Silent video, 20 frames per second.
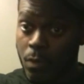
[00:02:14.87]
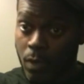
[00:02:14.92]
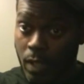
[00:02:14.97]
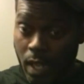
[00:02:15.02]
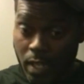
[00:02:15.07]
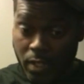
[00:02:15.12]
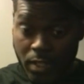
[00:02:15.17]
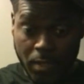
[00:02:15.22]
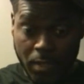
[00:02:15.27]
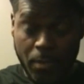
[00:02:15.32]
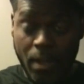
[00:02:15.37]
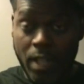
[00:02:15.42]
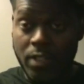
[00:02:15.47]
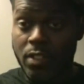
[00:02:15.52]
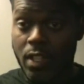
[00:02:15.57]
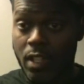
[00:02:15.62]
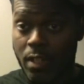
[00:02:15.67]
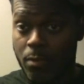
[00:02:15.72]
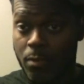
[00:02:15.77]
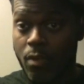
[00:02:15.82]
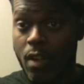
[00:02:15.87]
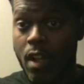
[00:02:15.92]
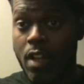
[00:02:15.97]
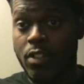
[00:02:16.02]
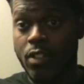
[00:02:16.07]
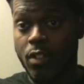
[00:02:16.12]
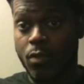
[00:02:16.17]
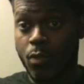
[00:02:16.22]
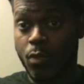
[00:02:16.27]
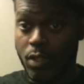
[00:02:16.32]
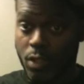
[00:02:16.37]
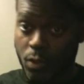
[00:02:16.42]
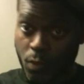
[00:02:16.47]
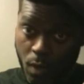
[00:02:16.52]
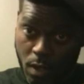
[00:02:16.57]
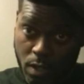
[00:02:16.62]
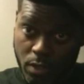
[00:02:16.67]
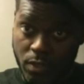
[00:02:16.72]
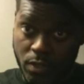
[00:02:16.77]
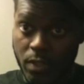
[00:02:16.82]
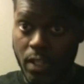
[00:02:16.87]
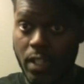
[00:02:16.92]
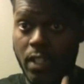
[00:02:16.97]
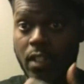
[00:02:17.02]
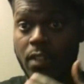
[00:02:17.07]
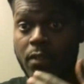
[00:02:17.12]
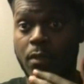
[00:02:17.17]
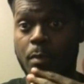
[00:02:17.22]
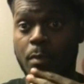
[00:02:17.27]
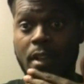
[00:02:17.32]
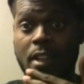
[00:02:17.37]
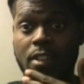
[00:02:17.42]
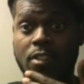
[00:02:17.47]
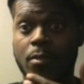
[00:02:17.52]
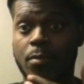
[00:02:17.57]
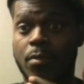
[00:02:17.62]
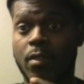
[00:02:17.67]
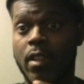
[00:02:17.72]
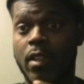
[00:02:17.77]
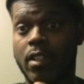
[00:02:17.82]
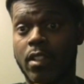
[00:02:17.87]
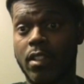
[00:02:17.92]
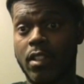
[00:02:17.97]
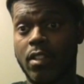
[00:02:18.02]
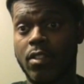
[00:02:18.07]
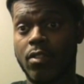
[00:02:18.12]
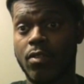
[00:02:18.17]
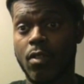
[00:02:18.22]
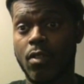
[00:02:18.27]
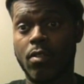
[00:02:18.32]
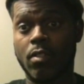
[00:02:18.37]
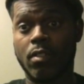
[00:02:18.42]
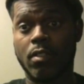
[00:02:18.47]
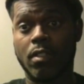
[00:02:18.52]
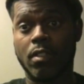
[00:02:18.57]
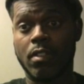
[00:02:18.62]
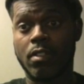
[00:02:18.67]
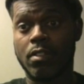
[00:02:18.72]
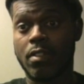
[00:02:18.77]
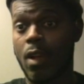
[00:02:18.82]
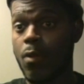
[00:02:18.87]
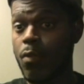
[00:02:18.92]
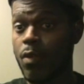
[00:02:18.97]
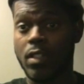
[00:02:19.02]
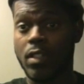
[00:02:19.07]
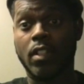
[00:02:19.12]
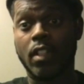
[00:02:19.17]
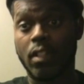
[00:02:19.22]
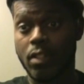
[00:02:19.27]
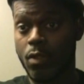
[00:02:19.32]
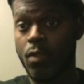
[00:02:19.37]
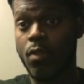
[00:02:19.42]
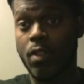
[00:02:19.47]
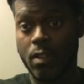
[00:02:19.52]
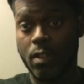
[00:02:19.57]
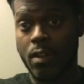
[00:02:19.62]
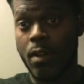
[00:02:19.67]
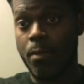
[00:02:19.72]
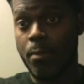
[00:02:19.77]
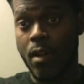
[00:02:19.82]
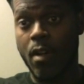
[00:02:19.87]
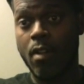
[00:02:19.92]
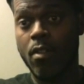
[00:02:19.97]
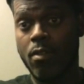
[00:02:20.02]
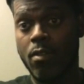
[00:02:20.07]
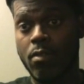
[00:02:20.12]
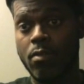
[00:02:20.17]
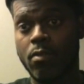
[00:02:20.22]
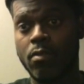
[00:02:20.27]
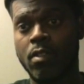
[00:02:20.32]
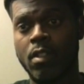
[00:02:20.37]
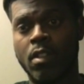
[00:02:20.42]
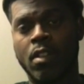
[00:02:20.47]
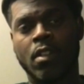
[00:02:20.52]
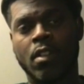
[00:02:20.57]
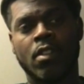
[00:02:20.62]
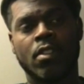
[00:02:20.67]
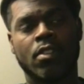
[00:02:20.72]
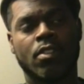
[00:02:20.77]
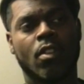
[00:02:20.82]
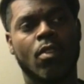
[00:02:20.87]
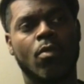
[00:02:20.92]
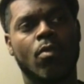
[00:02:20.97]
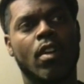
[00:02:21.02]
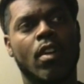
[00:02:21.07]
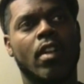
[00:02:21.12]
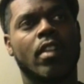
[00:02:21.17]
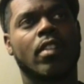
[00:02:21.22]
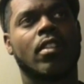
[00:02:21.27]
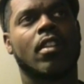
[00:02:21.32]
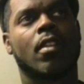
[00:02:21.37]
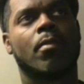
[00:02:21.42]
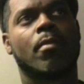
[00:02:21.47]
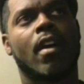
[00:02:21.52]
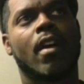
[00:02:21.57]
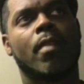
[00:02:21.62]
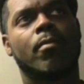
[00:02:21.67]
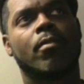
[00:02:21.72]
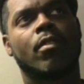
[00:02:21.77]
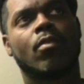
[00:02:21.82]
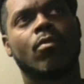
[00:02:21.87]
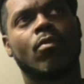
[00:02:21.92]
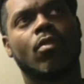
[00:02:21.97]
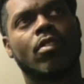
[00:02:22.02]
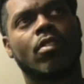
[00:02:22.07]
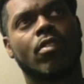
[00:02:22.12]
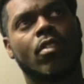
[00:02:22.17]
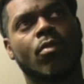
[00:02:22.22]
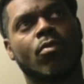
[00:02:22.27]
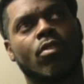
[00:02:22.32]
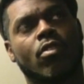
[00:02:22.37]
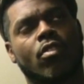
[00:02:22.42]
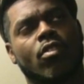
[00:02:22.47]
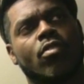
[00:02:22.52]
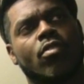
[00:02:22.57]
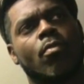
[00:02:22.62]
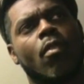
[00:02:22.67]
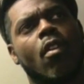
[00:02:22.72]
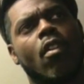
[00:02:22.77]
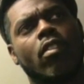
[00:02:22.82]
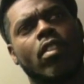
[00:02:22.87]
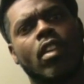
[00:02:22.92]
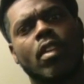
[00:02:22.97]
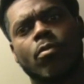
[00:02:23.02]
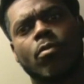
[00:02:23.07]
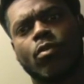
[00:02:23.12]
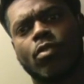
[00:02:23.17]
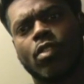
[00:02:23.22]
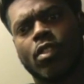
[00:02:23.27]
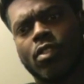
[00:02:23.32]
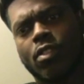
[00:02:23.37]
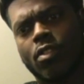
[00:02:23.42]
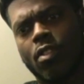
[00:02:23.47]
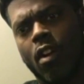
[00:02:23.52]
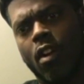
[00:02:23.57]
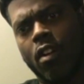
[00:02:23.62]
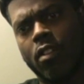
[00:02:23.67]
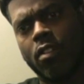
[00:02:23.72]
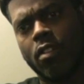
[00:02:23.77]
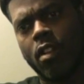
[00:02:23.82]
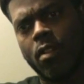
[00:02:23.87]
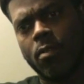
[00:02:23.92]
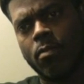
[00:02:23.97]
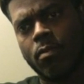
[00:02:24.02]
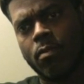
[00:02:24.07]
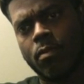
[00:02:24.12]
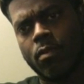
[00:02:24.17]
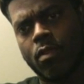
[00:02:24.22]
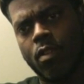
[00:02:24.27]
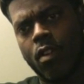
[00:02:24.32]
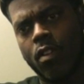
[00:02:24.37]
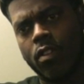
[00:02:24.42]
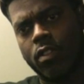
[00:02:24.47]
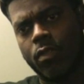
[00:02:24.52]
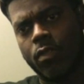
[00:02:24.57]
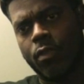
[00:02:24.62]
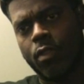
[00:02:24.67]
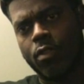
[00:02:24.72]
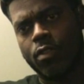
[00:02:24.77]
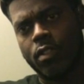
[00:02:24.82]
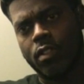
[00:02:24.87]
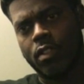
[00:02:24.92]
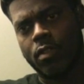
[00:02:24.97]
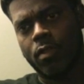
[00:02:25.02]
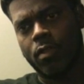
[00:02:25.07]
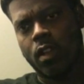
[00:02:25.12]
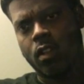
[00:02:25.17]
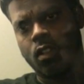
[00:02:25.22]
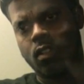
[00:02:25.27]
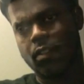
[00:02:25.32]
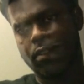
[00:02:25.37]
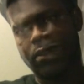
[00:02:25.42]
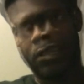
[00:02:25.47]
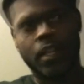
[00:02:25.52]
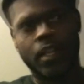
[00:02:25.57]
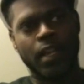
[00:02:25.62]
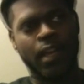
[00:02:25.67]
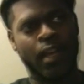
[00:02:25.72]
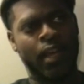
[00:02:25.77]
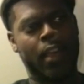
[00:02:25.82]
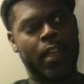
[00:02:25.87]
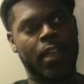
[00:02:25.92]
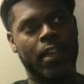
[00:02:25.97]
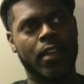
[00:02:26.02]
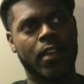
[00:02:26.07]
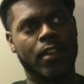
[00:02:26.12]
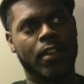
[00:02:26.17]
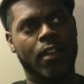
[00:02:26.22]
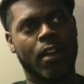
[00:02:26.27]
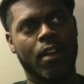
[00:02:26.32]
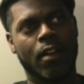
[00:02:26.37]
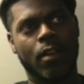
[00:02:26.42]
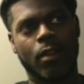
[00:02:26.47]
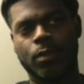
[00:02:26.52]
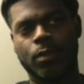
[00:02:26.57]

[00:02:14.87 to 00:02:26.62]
When I did my second project, which was thinking of a master plan and in control of things, I wanted to do it on my own. So what ended up happening was there was a small label just starting up called Diversity Records. And